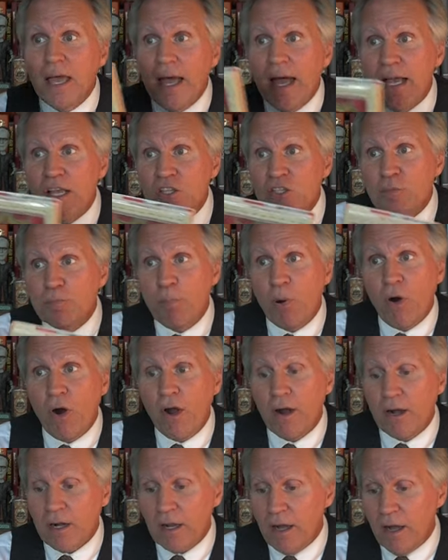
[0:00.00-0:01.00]
as
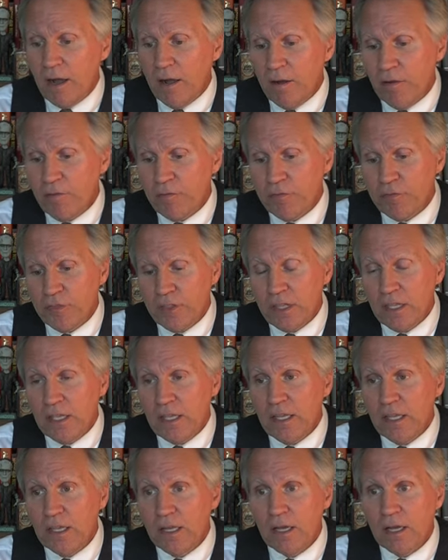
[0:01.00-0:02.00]
part of
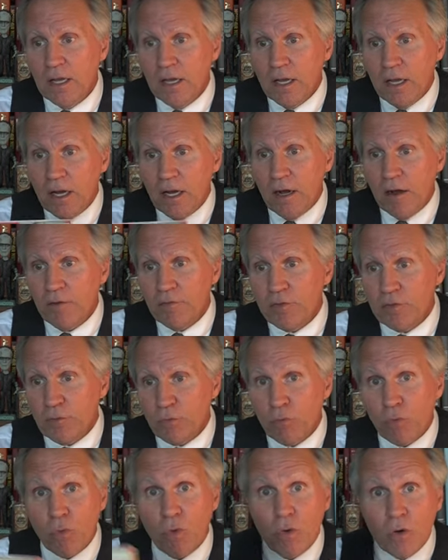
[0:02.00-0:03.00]
the, of the
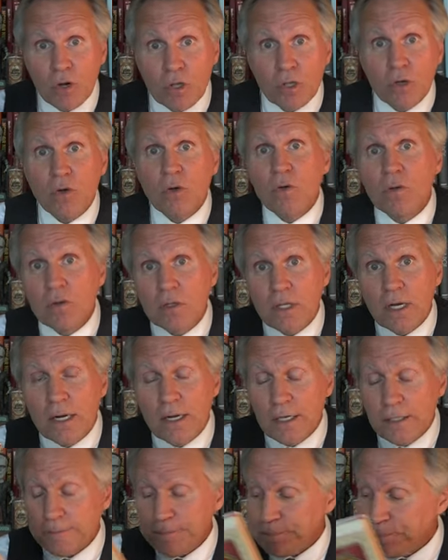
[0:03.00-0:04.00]
royal,
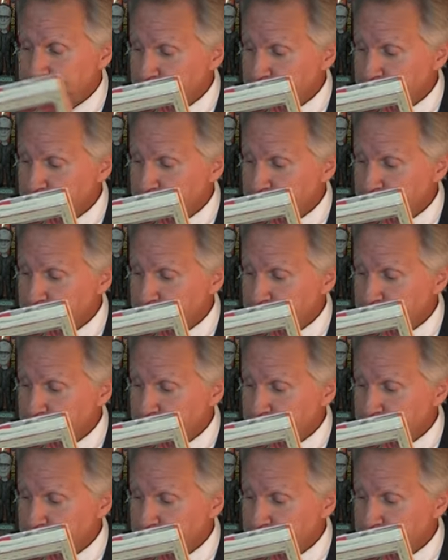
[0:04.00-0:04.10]
uh,